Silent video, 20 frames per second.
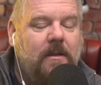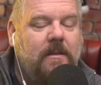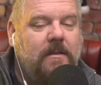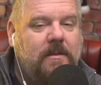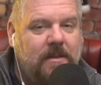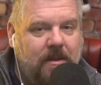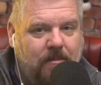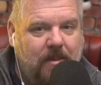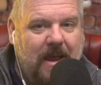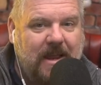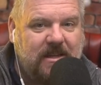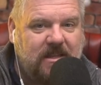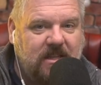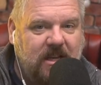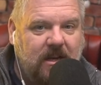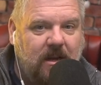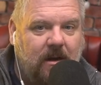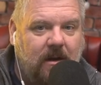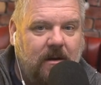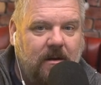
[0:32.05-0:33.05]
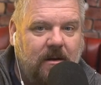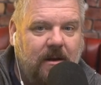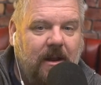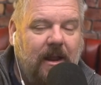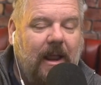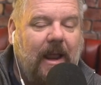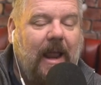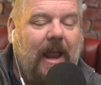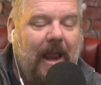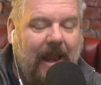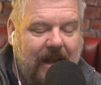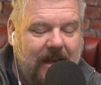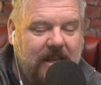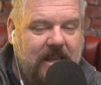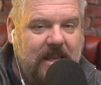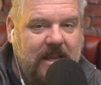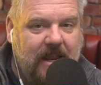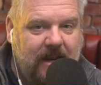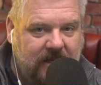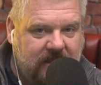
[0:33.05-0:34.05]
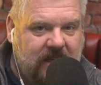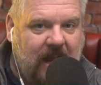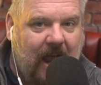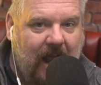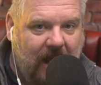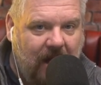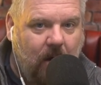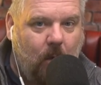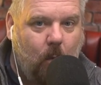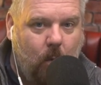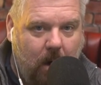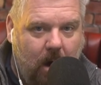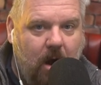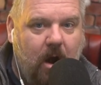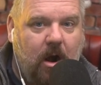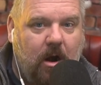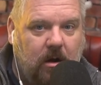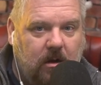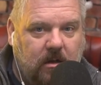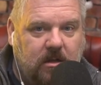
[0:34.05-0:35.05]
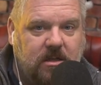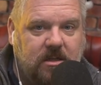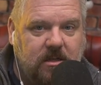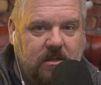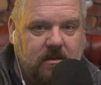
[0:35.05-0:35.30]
the best singer in the entire world.